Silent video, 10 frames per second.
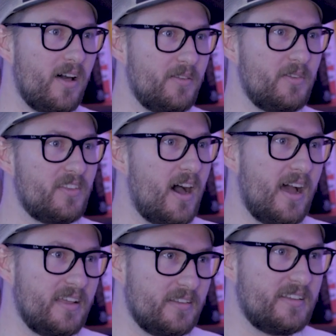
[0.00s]
on the
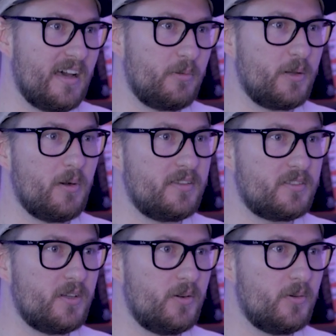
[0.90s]
island that we
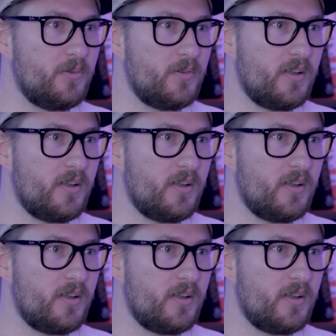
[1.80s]
went to